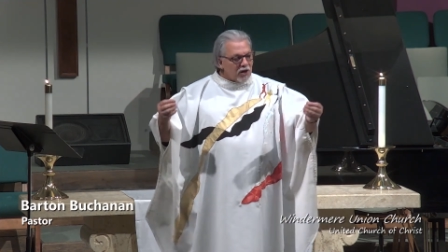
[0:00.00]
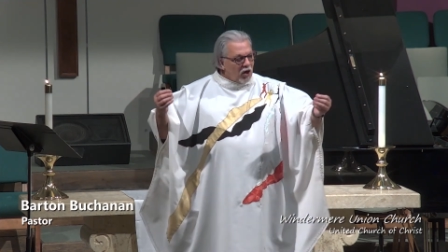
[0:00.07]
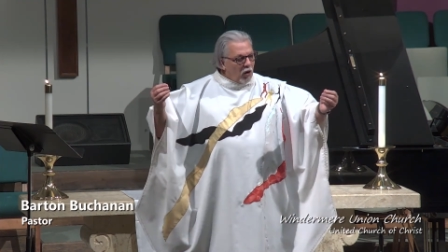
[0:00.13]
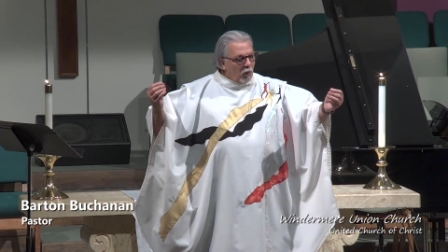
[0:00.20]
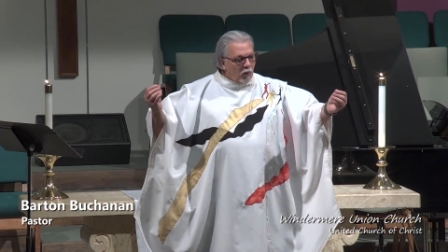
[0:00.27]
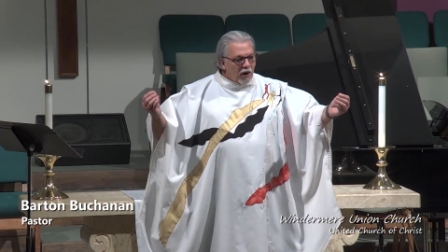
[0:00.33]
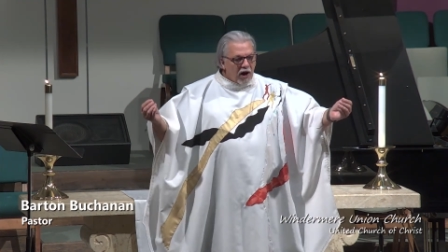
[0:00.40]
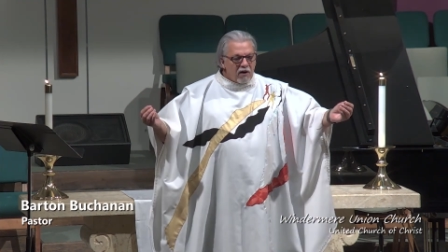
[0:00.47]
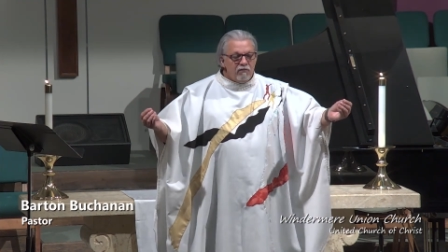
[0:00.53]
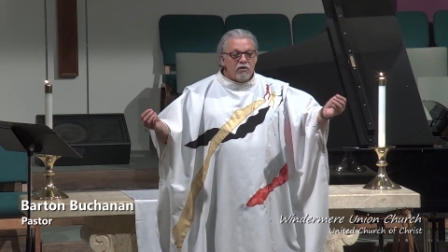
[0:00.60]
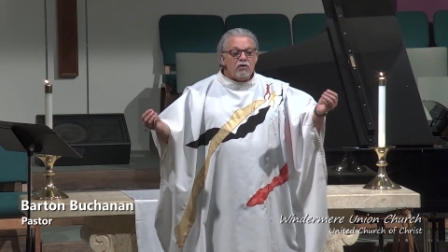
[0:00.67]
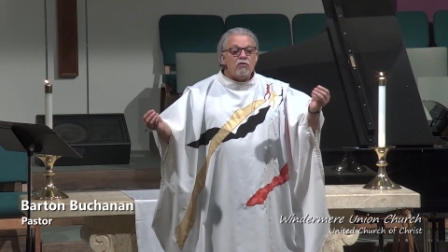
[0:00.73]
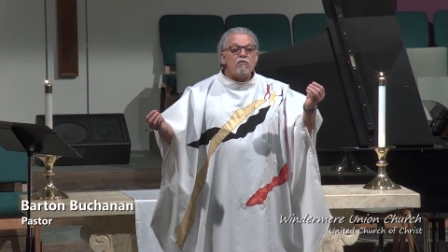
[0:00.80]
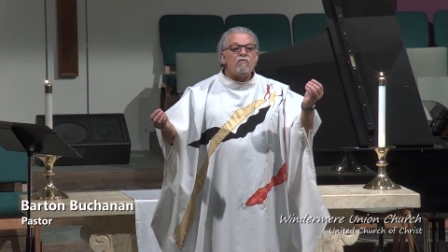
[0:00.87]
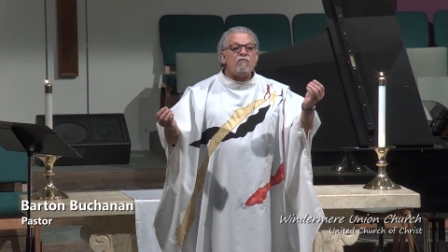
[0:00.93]
wherever
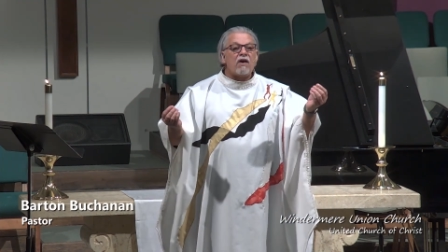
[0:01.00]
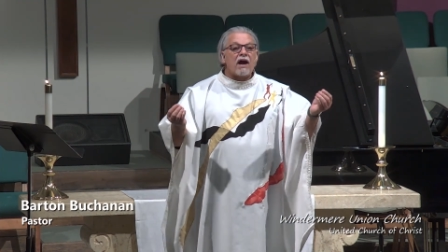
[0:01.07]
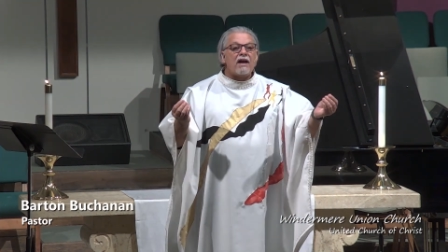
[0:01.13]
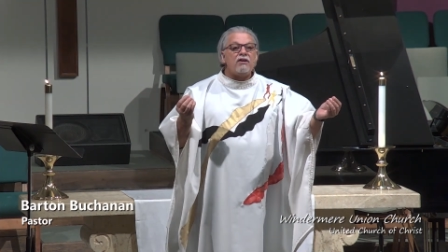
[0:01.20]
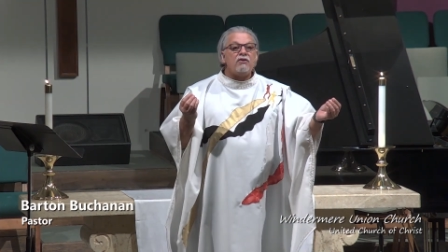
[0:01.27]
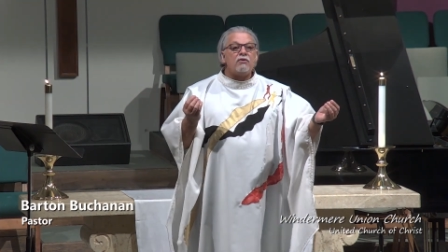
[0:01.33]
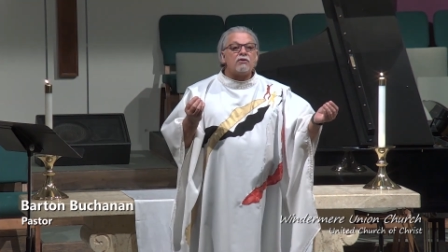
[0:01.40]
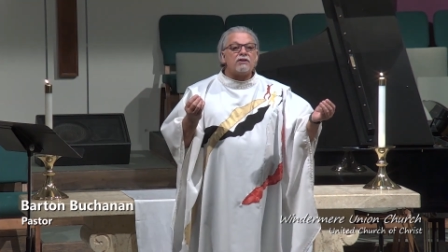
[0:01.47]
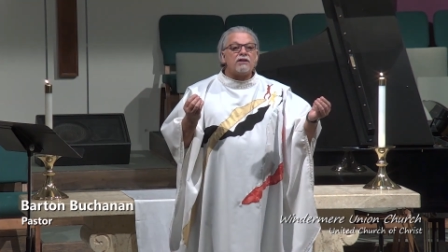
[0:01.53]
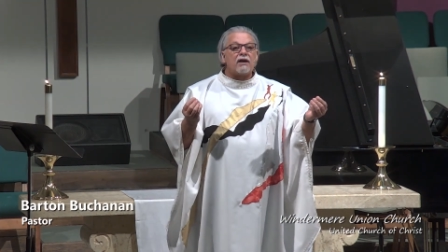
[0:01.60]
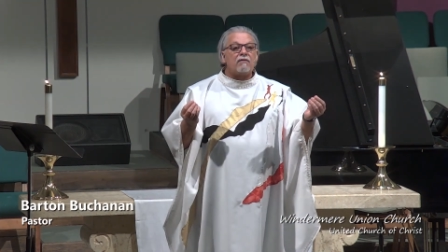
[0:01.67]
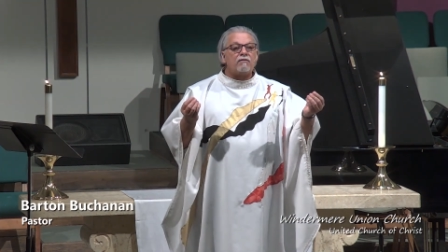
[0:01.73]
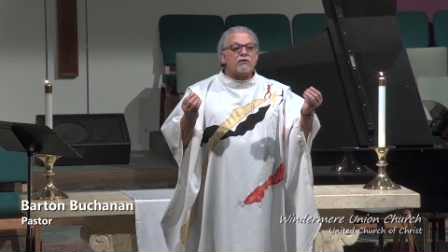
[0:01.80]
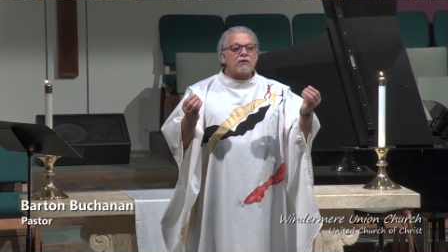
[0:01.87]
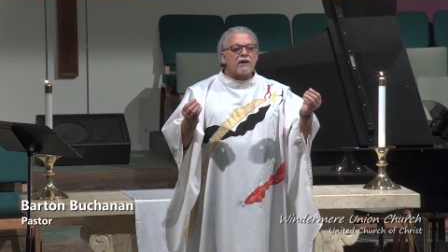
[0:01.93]
you find yourself
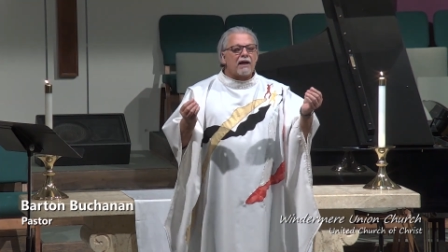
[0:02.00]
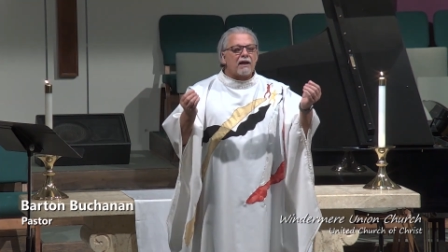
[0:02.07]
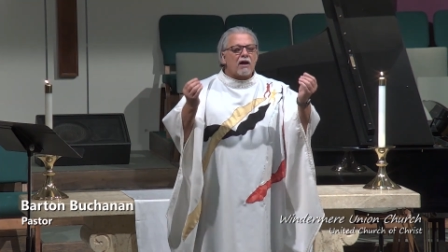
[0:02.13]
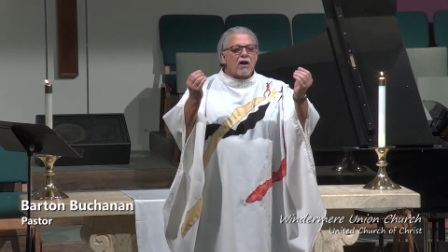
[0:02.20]
today,